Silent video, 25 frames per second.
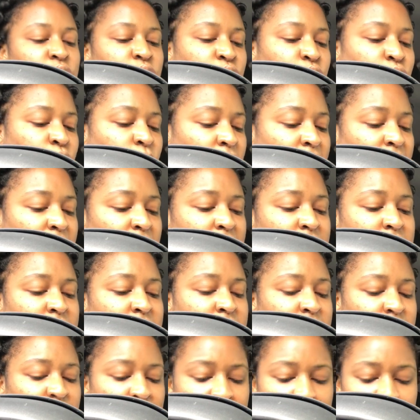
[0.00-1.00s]
2X
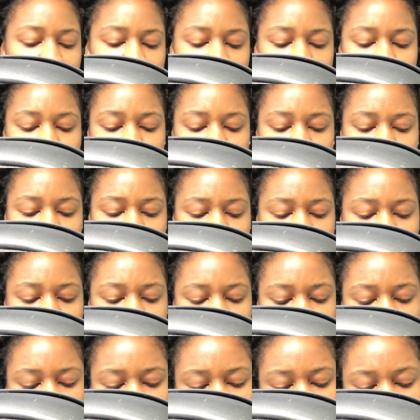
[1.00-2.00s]
in it.
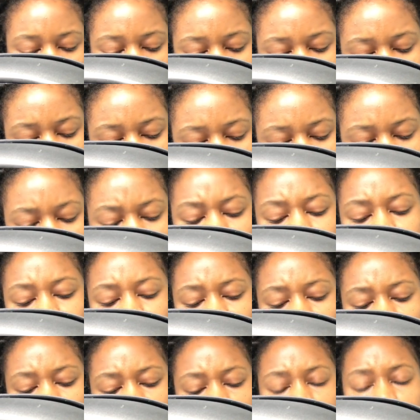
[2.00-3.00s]

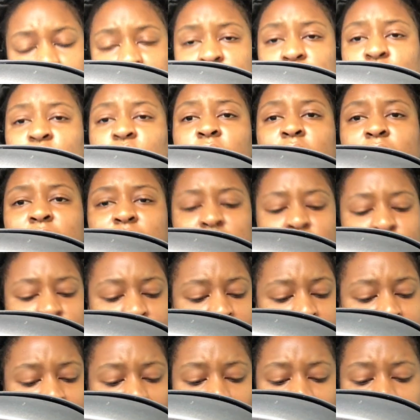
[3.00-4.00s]
Yeah, I got a 2X
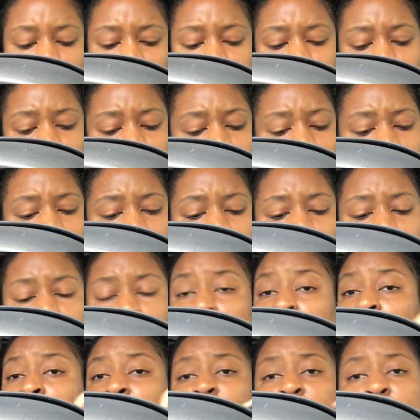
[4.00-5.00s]
because
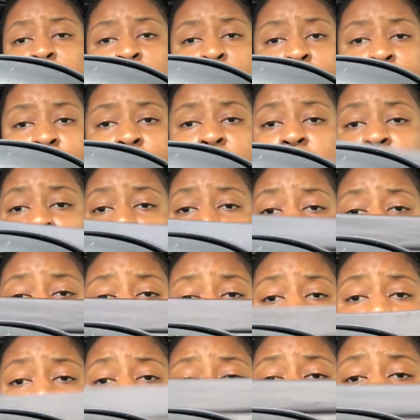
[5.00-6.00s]
this don't
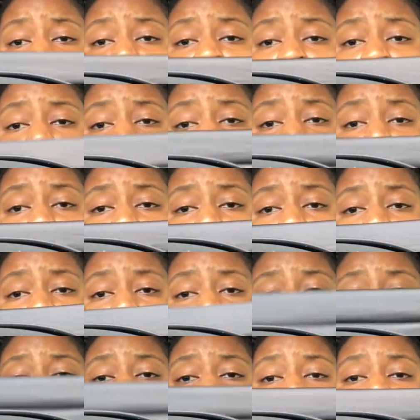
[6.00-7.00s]
have no stretch part.
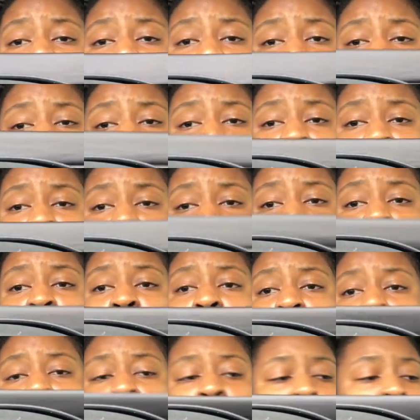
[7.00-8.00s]
It got like just a
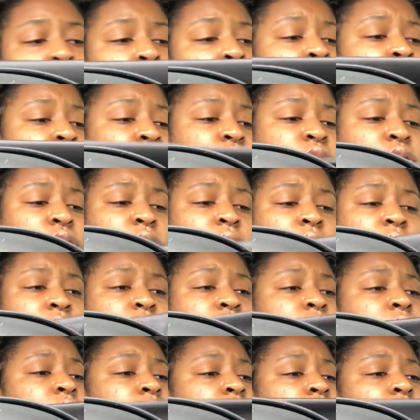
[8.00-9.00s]
small little amount of stretch,
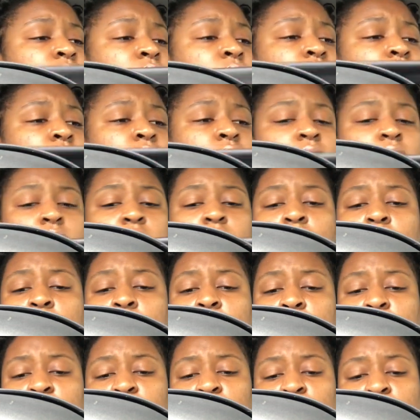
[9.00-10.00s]

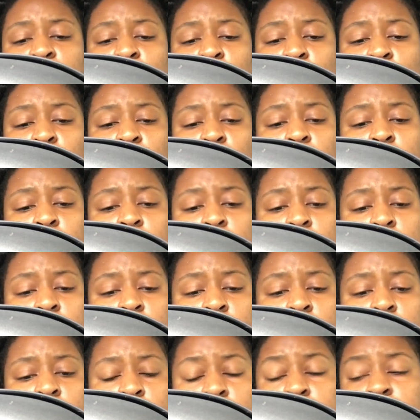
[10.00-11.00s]
and you
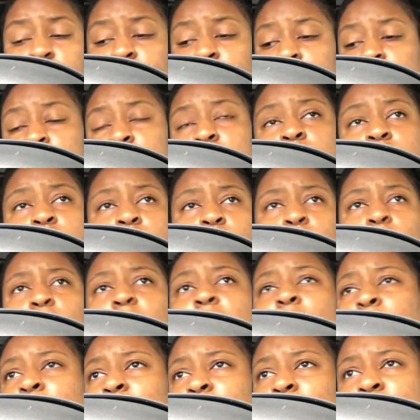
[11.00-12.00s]
know,
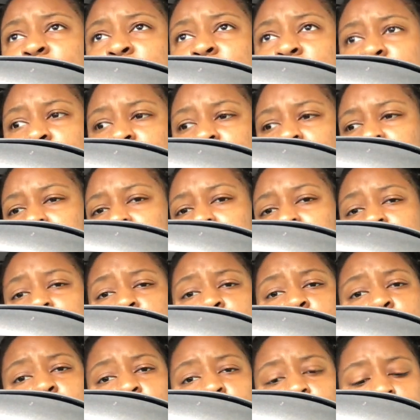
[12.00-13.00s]
Rainbow shit is cheap,
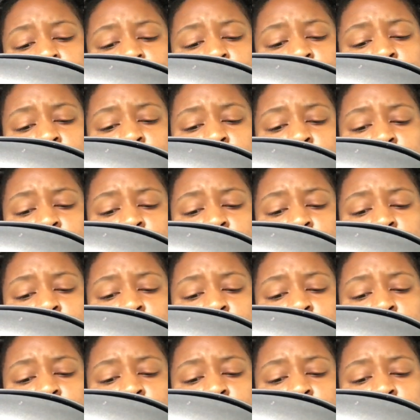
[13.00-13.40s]
so